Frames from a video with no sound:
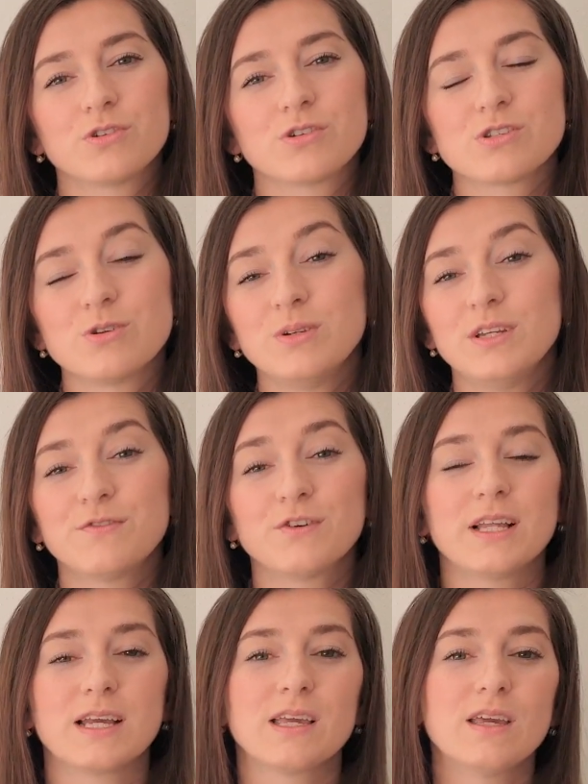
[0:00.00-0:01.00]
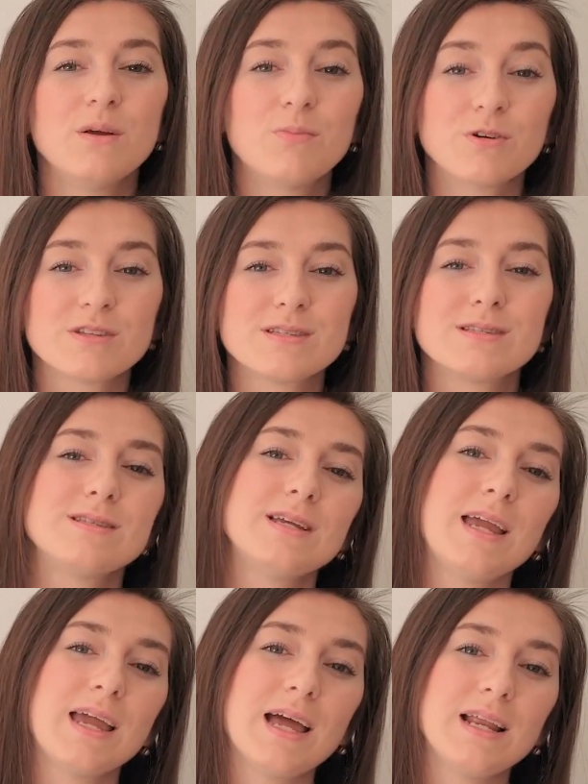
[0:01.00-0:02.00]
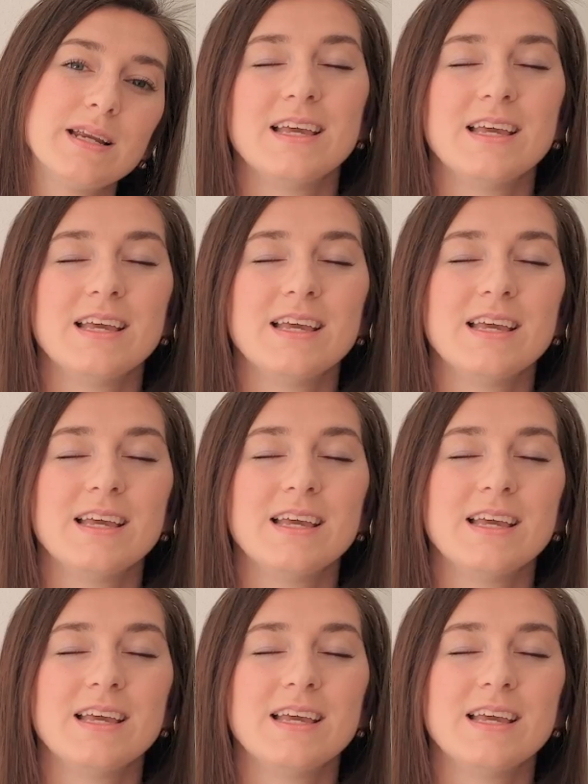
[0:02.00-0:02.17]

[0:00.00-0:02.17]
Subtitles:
There's no need for like a keyboard stand.